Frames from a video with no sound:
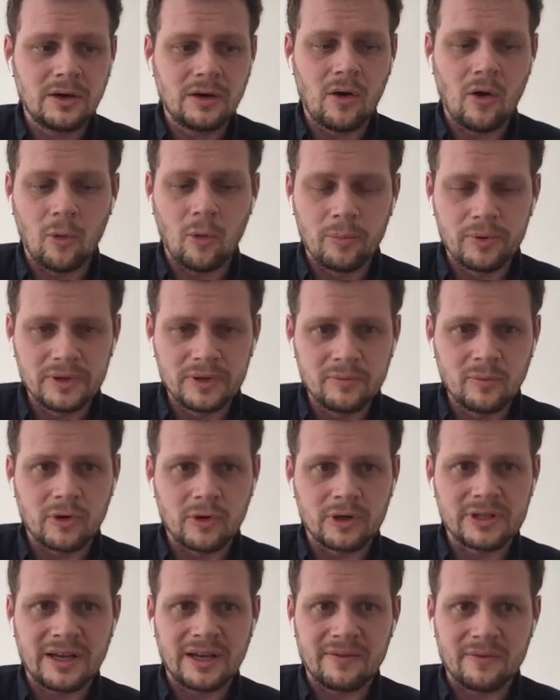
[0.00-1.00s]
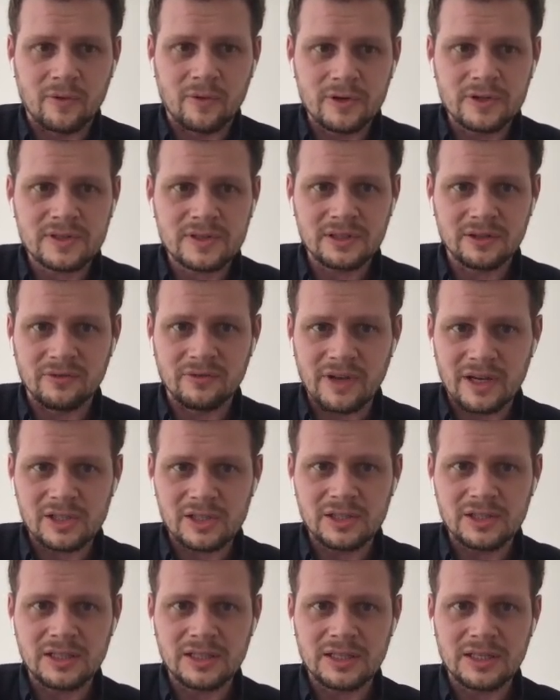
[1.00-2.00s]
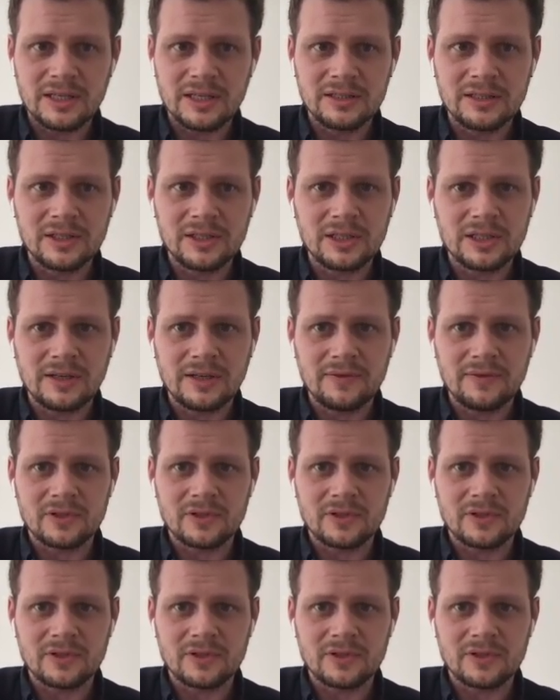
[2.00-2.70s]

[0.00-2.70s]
open, more diverse innovation initiatives.